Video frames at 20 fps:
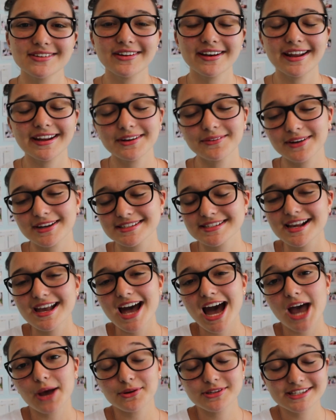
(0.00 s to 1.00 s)
And anyways,
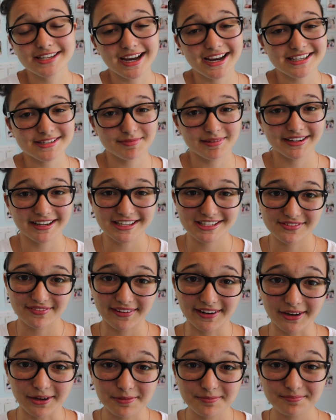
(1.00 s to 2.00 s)
I will see you guys in my next
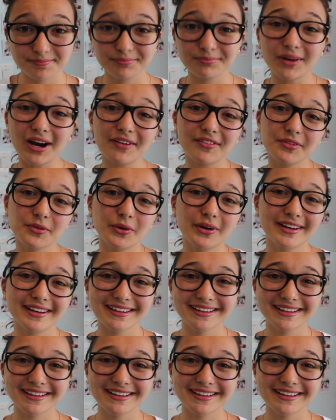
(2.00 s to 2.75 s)
video. Bye everyone!